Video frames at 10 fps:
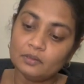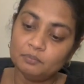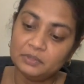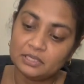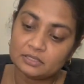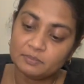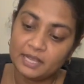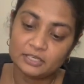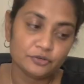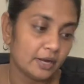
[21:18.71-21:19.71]
because
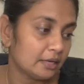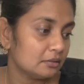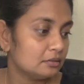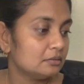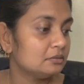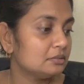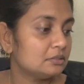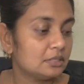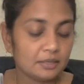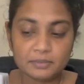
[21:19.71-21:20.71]
my triangles
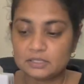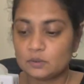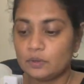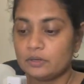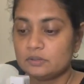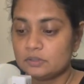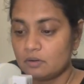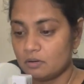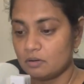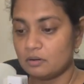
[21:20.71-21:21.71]
and my squares
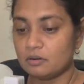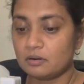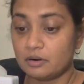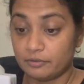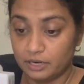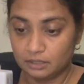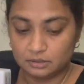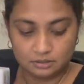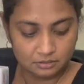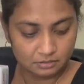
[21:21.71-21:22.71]
are correct.